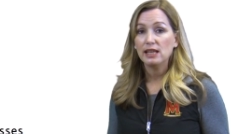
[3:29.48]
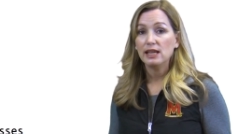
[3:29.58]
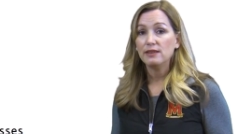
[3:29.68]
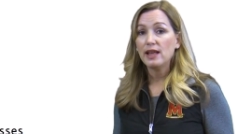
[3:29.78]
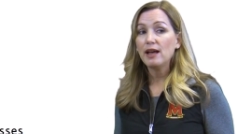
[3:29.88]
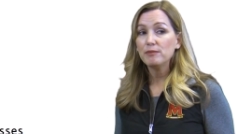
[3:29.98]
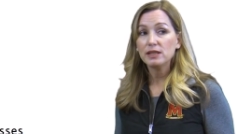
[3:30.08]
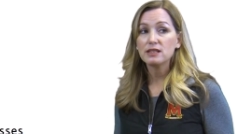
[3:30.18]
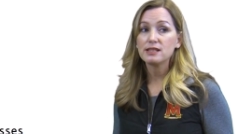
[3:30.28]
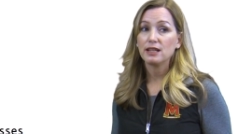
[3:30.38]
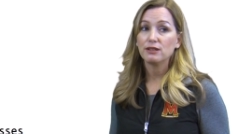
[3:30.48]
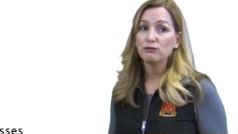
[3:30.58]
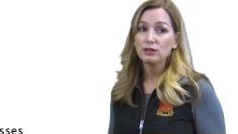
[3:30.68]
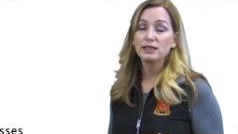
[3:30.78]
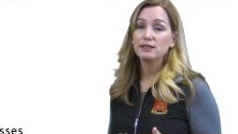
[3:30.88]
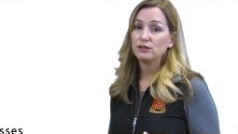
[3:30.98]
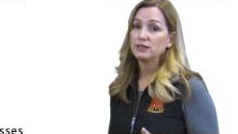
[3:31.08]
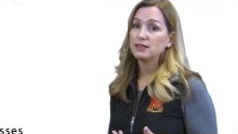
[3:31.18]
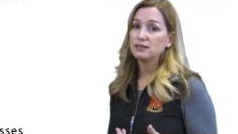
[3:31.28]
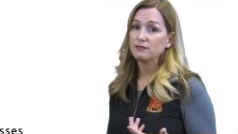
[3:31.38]
And that means that you really don't
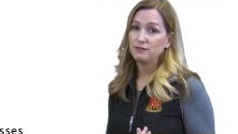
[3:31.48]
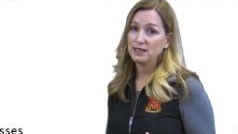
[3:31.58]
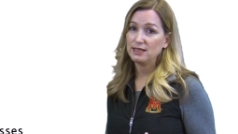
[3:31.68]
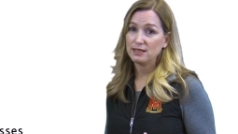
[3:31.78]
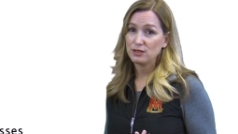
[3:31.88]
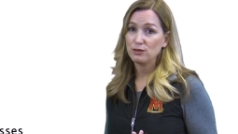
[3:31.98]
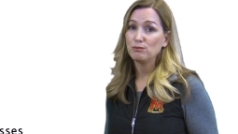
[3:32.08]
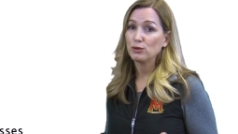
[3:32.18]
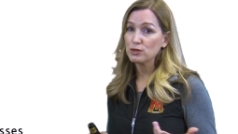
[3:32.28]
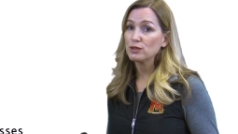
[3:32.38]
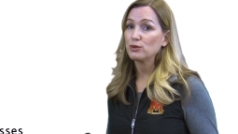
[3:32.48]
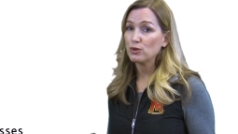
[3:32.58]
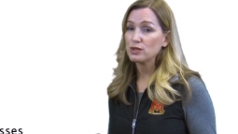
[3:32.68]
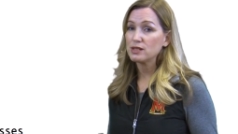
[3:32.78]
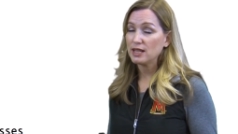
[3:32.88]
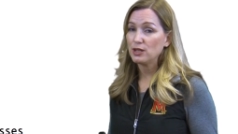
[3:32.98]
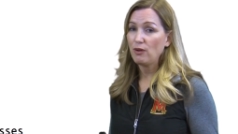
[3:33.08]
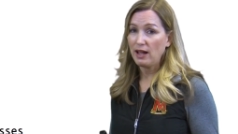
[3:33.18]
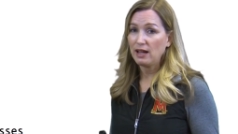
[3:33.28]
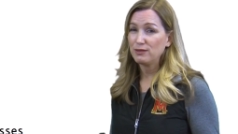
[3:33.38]
need to feed it to most of the horses that you
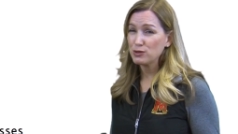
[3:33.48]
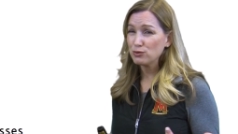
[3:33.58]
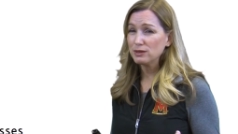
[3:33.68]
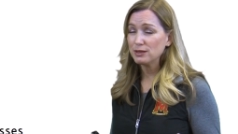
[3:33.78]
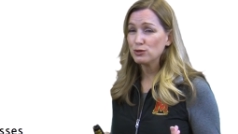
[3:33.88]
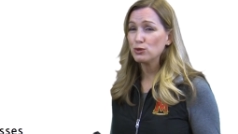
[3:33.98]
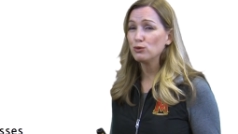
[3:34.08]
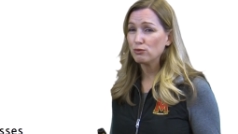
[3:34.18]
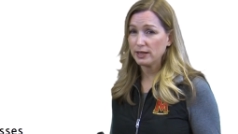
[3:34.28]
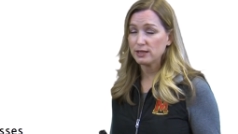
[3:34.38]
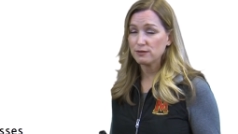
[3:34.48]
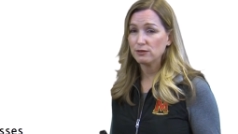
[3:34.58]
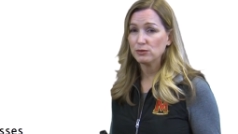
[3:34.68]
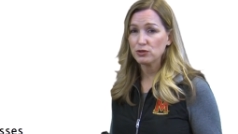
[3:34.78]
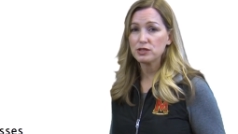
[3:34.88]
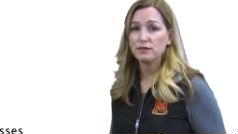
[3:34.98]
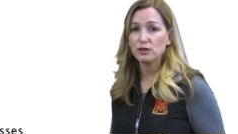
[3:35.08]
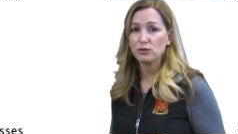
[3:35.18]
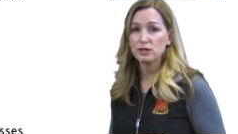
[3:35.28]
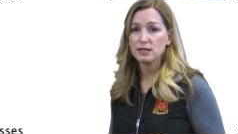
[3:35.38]
have. It's really too rich for most of our
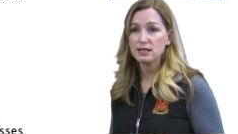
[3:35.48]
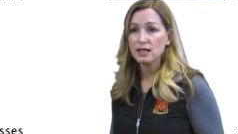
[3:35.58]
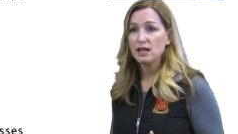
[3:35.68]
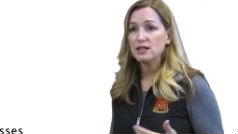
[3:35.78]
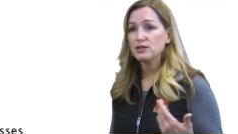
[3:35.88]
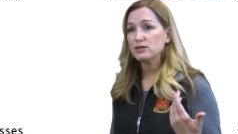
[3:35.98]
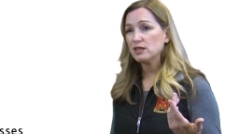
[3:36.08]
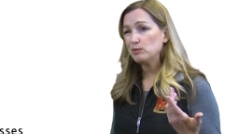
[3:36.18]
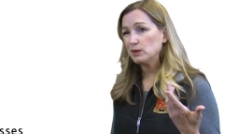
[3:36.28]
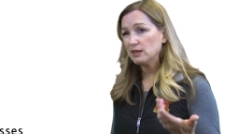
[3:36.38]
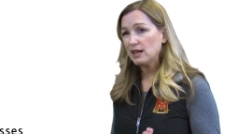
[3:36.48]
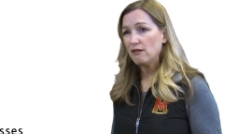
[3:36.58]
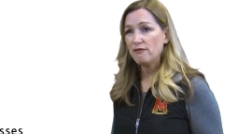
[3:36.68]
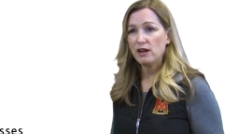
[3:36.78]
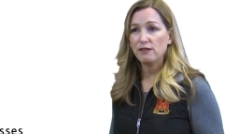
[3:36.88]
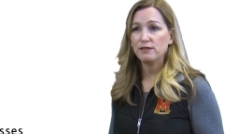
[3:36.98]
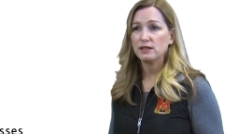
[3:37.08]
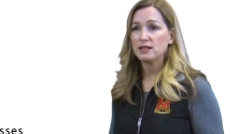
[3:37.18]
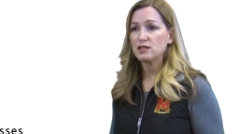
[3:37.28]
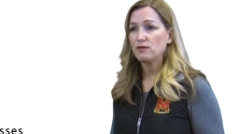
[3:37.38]
horses. So typically
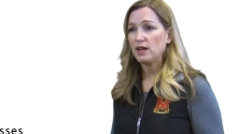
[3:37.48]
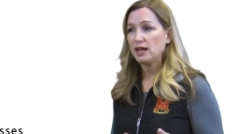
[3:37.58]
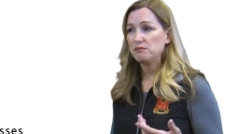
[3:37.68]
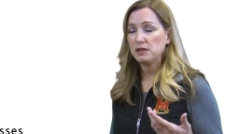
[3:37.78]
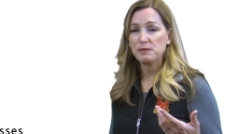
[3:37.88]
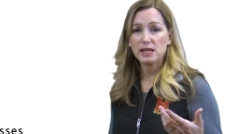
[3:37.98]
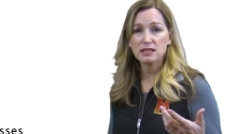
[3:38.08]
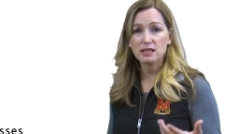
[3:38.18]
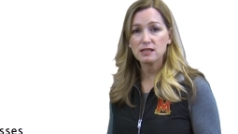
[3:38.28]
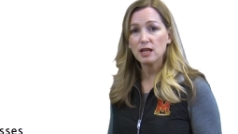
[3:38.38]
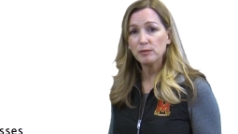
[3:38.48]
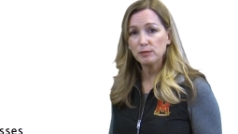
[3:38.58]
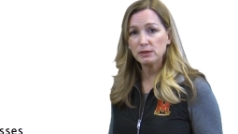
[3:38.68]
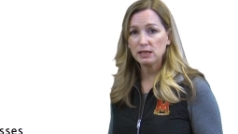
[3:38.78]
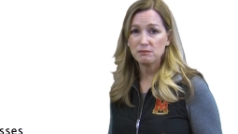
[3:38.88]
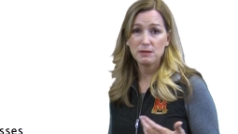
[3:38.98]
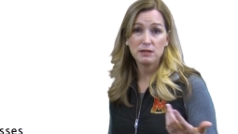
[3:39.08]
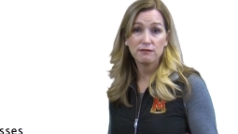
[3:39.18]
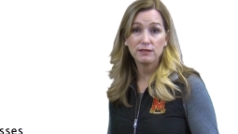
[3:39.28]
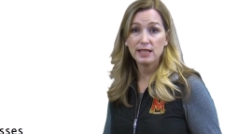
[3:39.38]
alfalfa is fed maybe as a supplement, maybe
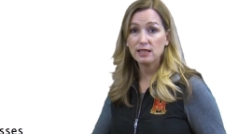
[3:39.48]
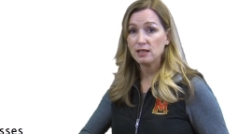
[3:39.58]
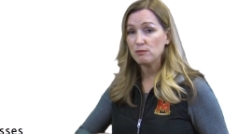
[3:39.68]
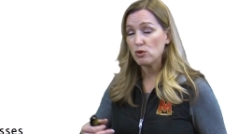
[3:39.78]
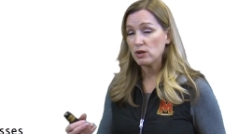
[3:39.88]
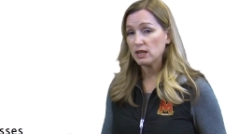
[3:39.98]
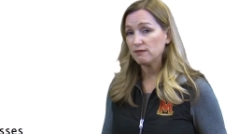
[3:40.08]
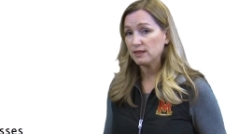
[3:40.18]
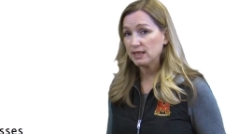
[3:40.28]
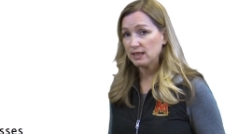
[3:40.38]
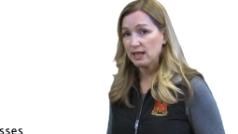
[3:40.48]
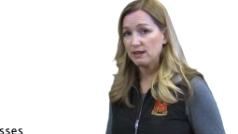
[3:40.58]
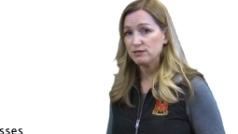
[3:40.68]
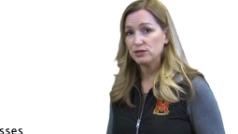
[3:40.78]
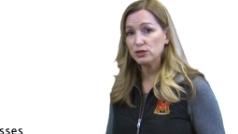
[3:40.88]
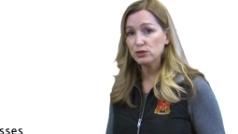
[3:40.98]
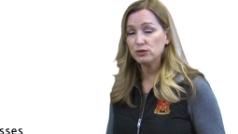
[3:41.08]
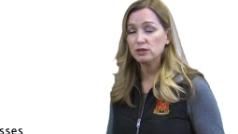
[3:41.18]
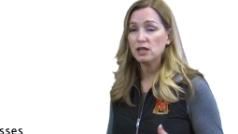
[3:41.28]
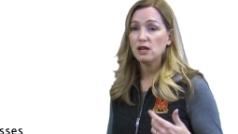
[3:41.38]
a flake in the morning, flake in the
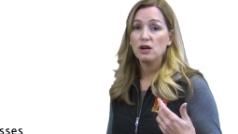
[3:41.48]
afternoon,